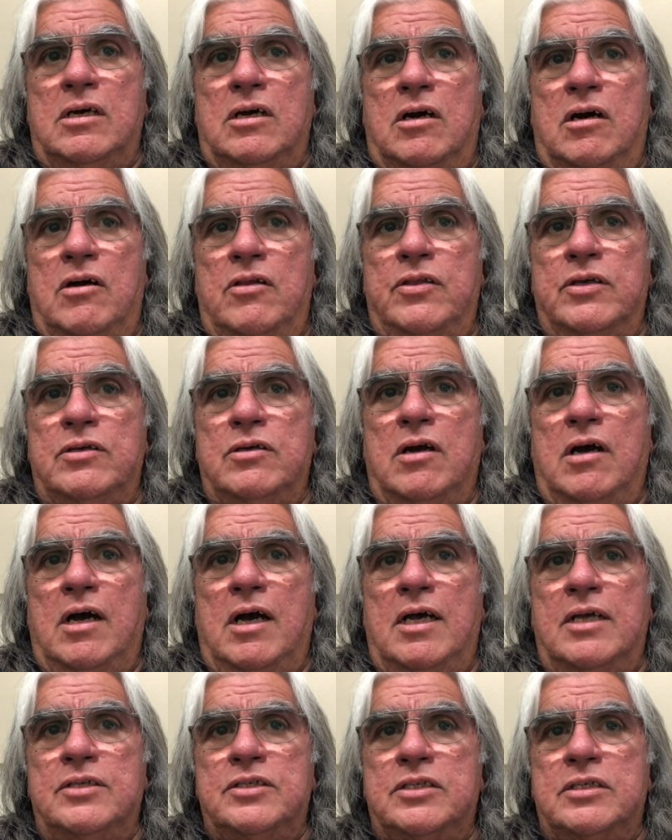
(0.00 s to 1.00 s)
all the
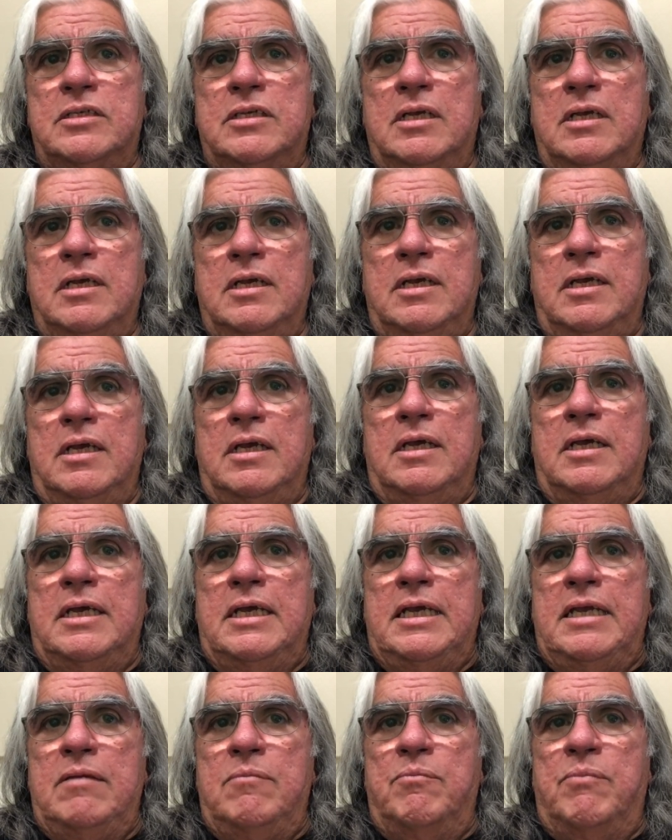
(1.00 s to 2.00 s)
costs
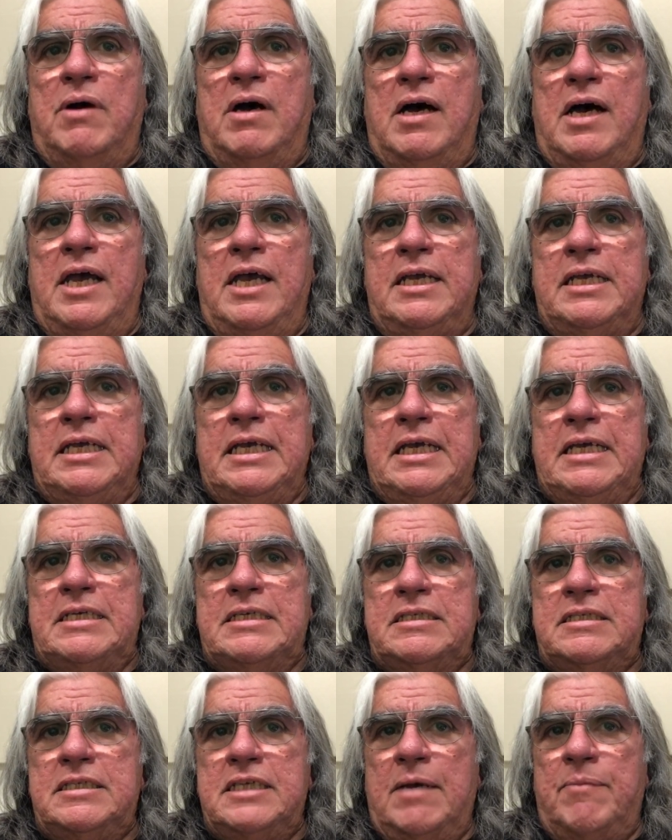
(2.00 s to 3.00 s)
in buying,
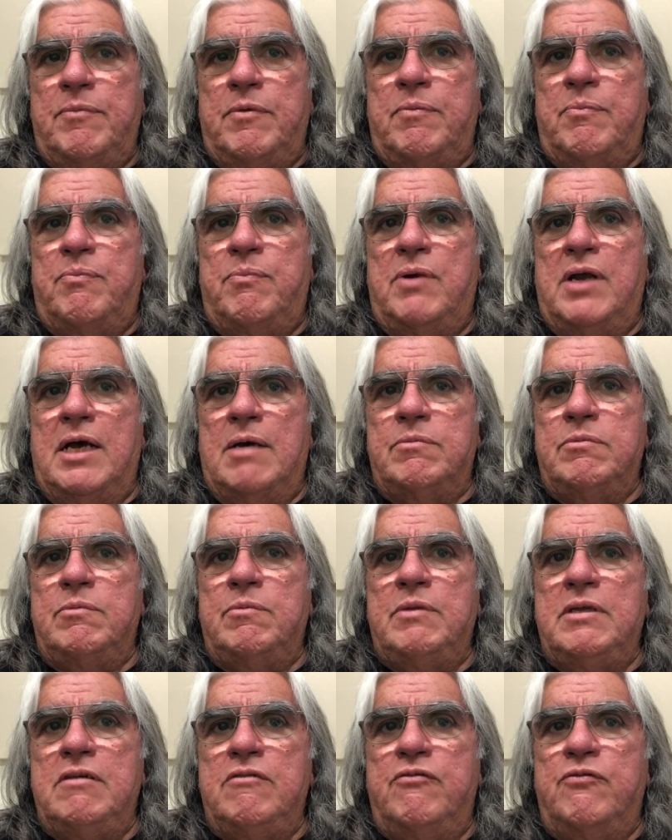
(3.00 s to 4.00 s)
except
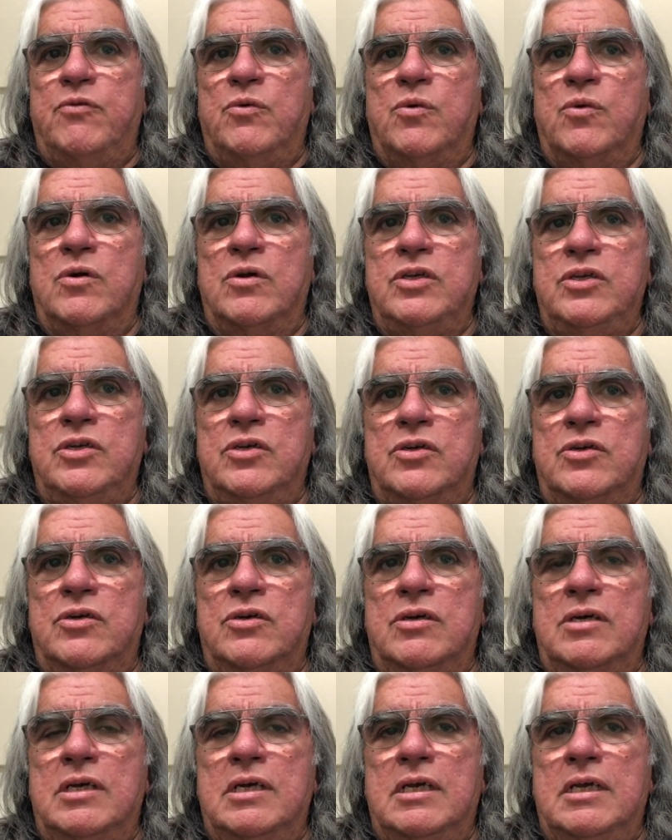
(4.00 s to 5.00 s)
probably for
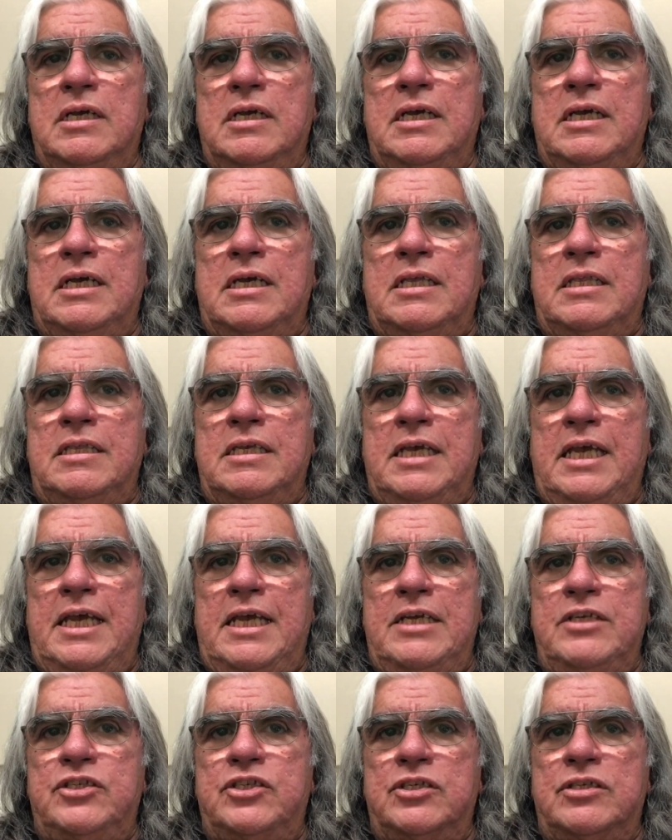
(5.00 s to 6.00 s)
the
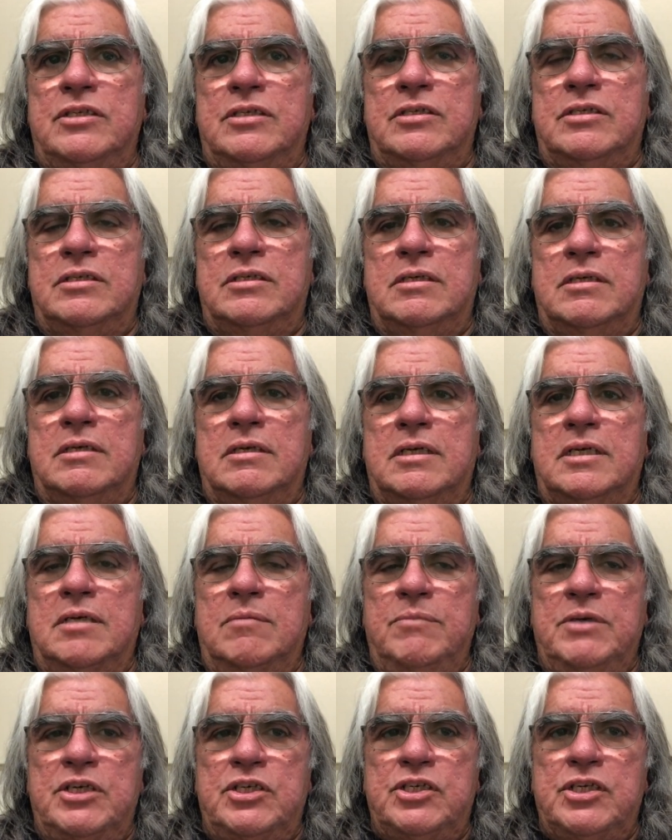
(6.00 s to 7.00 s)
agent's
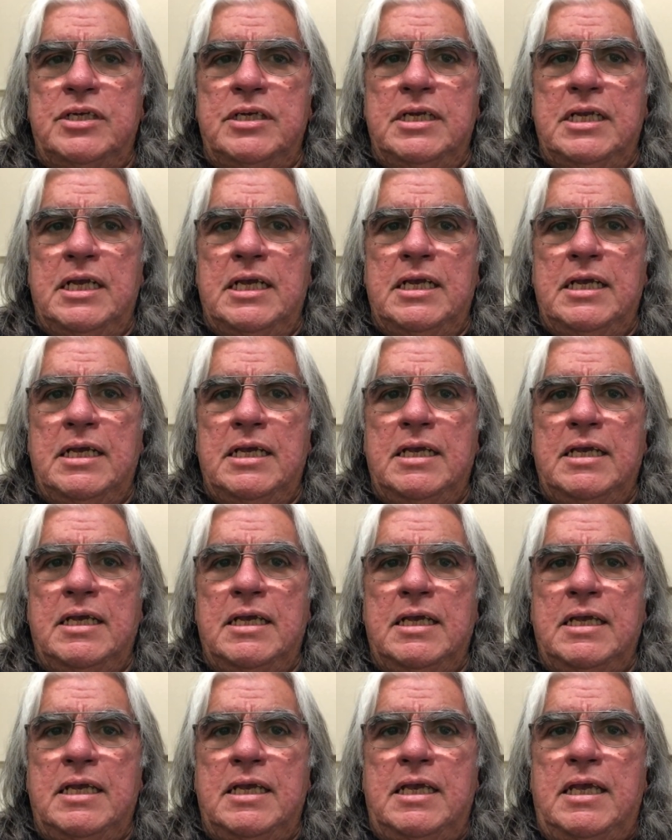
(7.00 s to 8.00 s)
commission,
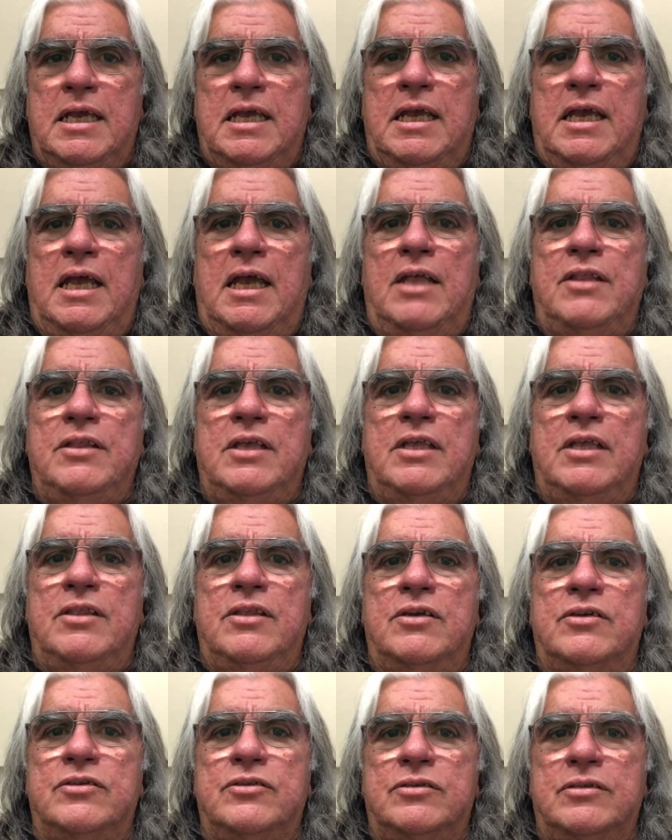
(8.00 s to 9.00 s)
and then
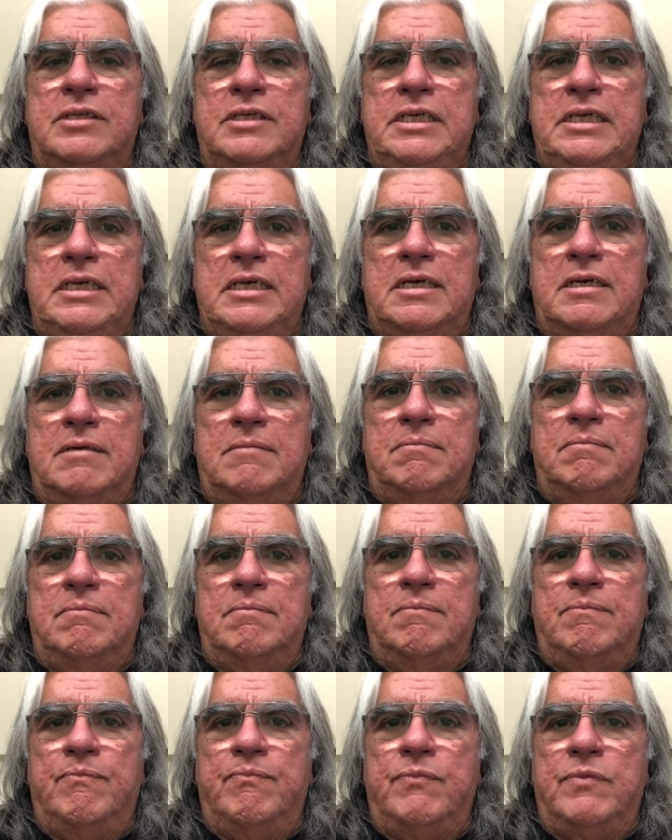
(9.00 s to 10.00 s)
there's the
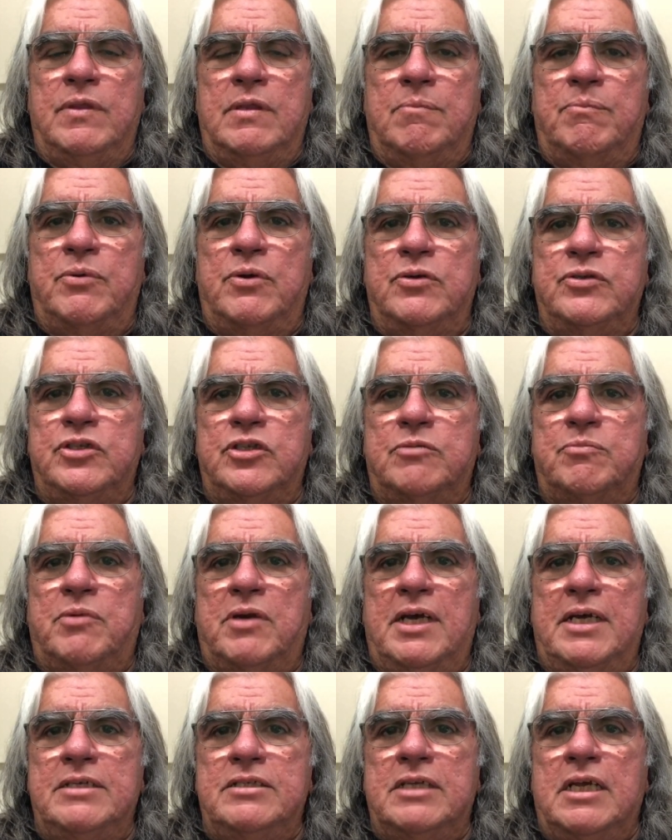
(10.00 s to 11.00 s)
purchase
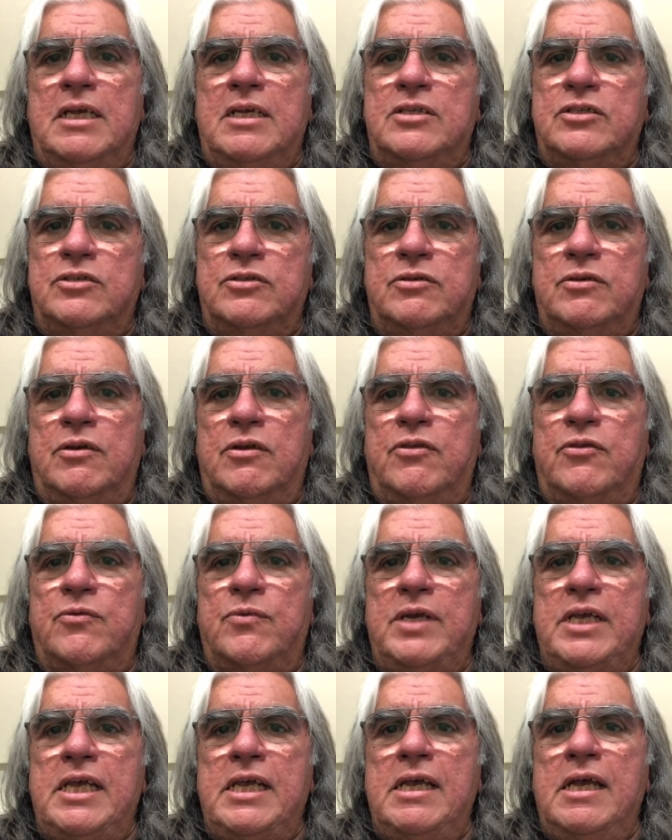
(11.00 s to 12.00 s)
price. So there are
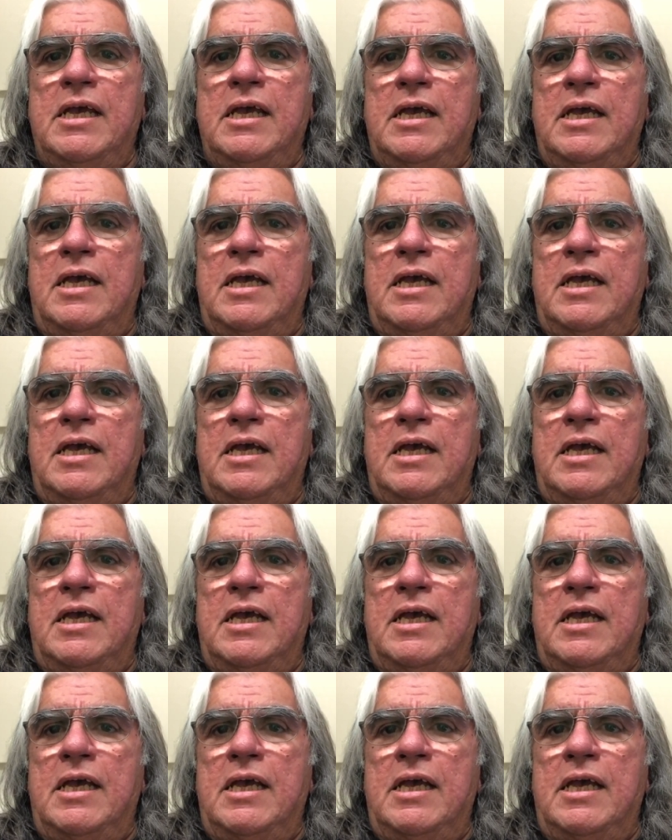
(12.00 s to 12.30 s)
three